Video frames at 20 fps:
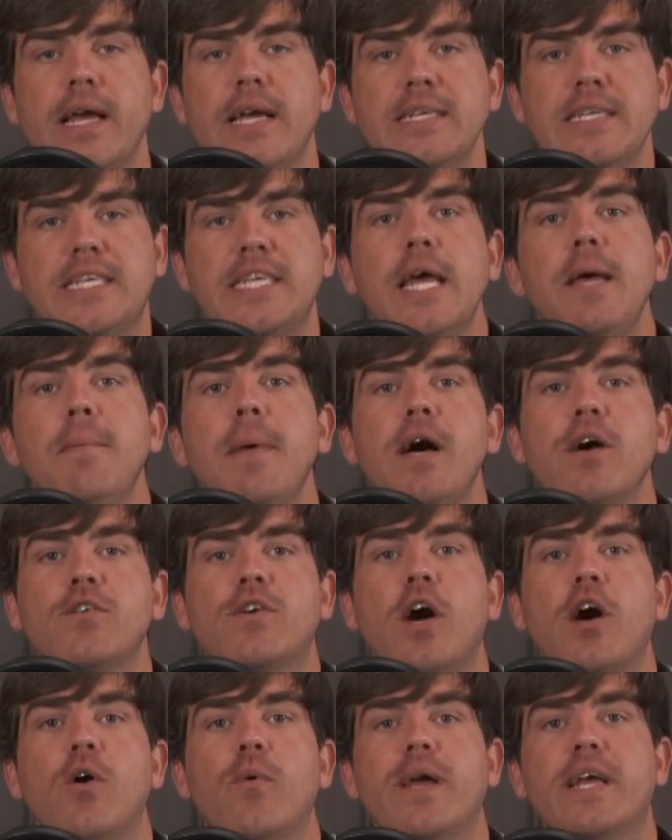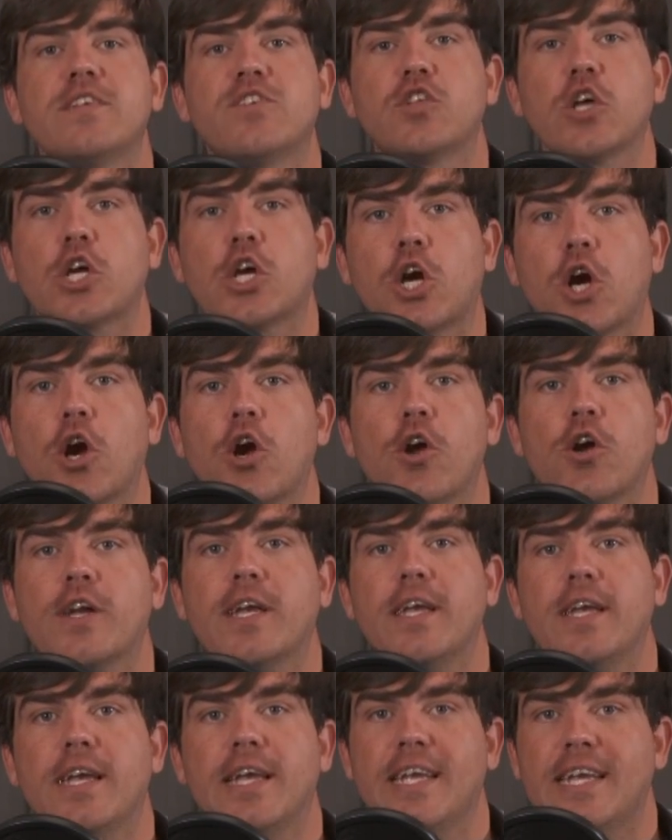Tim Elko is the Kirk
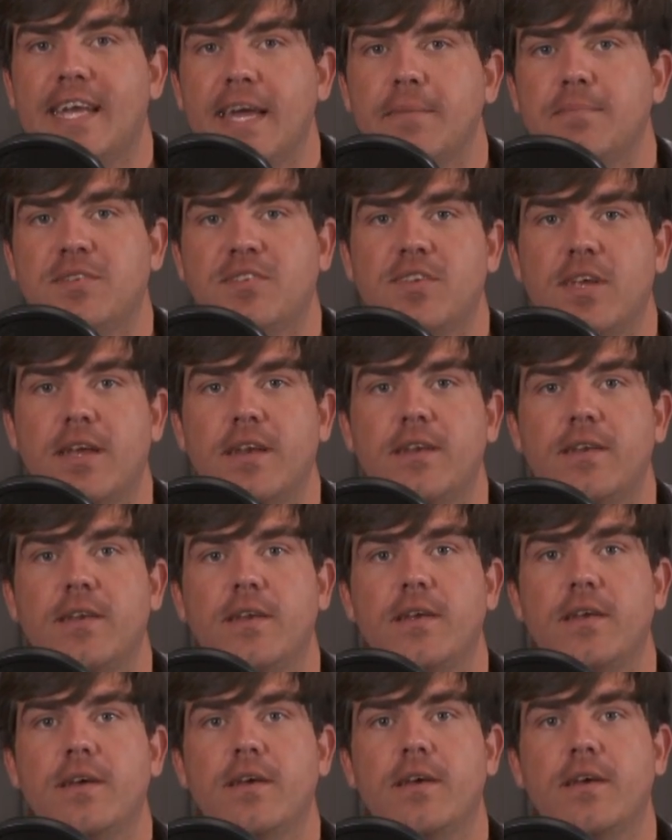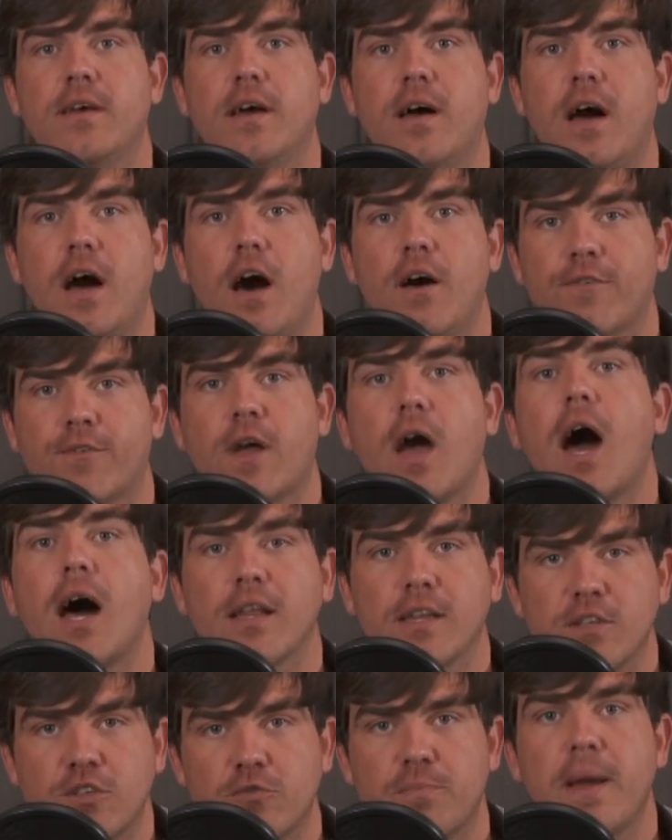Gibson of
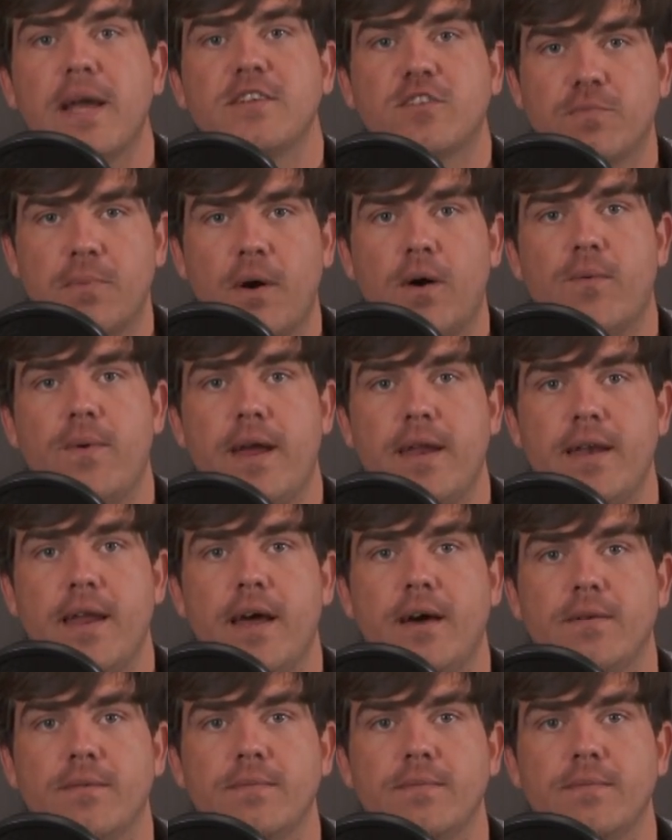college baseball right now.